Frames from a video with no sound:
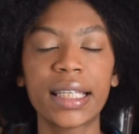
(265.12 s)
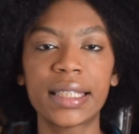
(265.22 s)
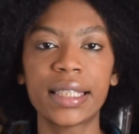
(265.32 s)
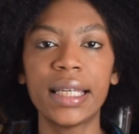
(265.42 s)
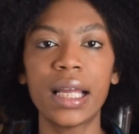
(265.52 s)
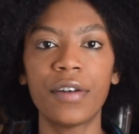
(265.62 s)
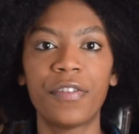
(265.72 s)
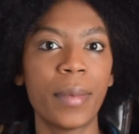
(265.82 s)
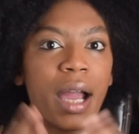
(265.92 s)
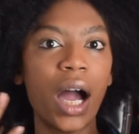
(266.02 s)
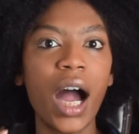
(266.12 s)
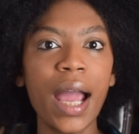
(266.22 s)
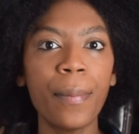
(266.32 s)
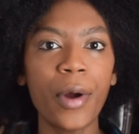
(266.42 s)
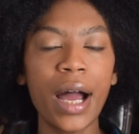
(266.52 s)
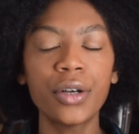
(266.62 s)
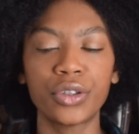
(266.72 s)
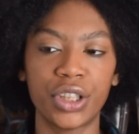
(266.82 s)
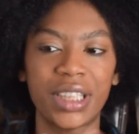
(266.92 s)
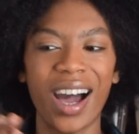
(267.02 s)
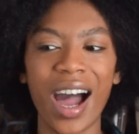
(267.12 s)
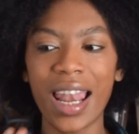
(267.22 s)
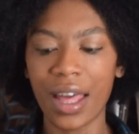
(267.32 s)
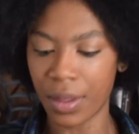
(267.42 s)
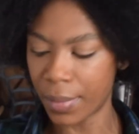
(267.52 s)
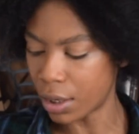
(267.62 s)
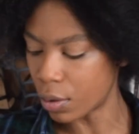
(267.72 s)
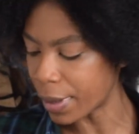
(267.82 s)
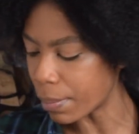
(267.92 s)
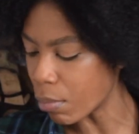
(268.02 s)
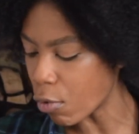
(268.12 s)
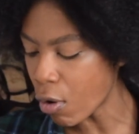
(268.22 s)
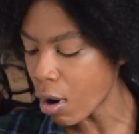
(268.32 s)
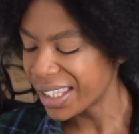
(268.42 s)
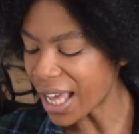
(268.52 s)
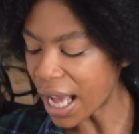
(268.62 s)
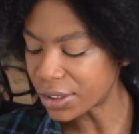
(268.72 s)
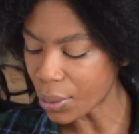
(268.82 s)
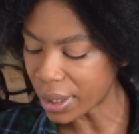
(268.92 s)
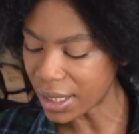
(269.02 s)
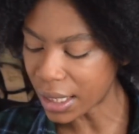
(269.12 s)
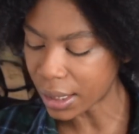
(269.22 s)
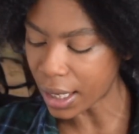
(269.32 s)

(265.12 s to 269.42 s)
concealer for my eyebrows just to highlight them a little bit more. Yeah, so I think